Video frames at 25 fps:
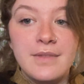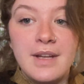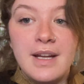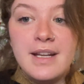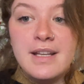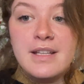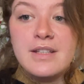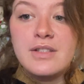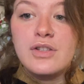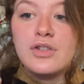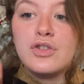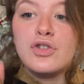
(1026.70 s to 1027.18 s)
and
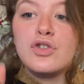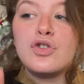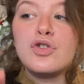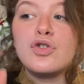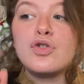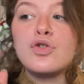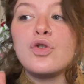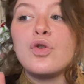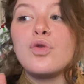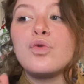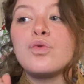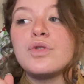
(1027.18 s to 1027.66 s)
it's
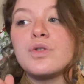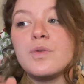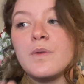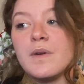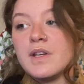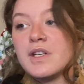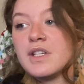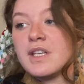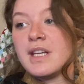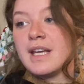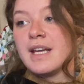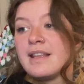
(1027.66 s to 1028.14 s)
so
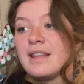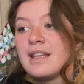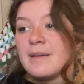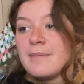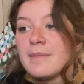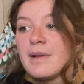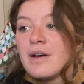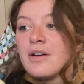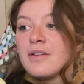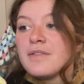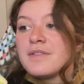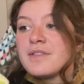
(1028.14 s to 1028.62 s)
squishy. The
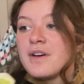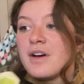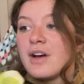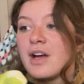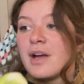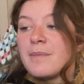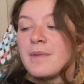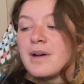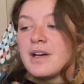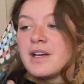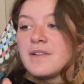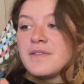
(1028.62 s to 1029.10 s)
amount of
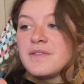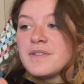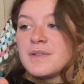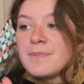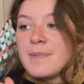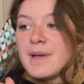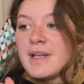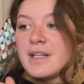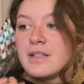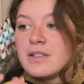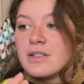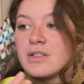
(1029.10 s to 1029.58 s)
time I have
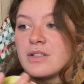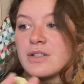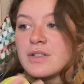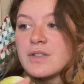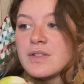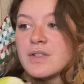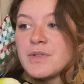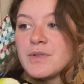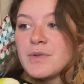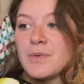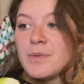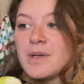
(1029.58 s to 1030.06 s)
spent just
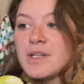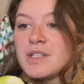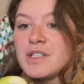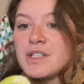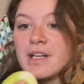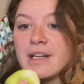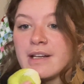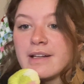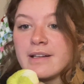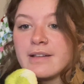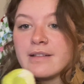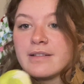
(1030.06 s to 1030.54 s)

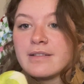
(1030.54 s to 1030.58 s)
squishing.